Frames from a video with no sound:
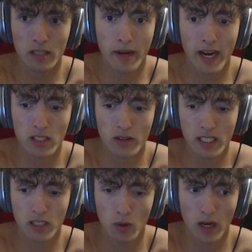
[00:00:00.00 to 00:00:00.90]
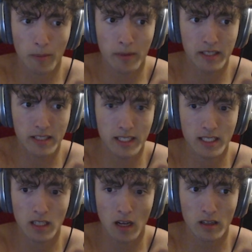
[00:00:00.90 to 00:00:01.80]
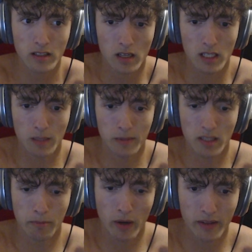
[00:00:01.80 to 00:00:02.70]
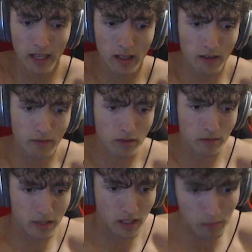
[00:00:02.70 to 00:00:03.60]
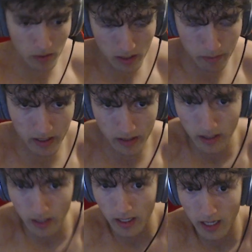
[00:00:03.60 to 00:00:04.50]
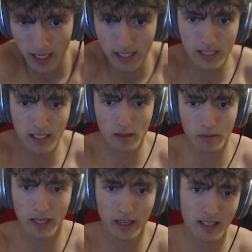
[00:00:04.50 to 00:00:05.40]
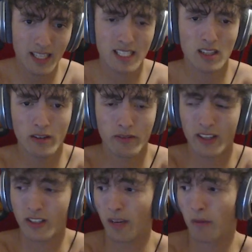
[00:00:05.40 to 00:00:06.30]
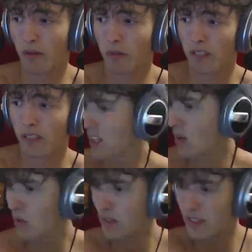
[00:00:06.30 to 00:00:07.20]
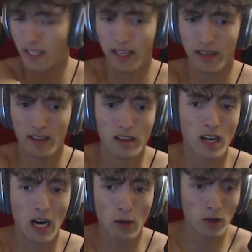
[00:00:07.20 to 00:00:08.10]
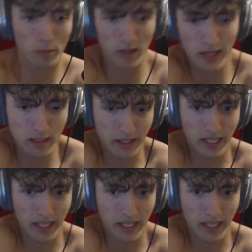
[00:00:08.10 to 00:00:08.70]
back, so actually we'll up it to sixty dollars because I'm just about that life, you know what I'm saying, boys? But it's, you know what I'm saying, this is only for entertainment purposes. Once again, I really hope you guys are being